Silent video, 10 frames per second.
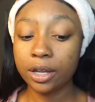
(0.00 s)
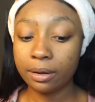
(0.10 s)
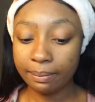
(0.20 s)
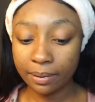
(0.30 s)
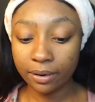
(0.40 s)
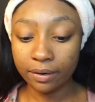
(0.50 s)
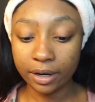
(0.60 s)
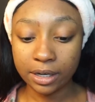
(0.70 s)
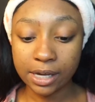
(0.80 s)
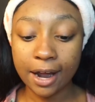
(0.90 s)
the
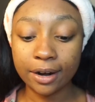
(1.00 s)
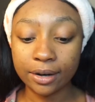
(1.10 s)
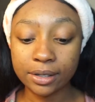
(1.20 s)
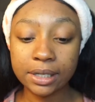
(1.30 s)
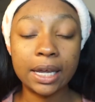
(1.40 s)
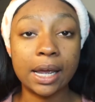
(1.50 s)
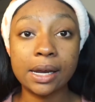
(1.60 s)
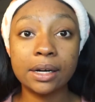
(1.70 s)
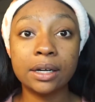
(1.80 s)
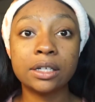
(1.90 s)
impurities out of your skin.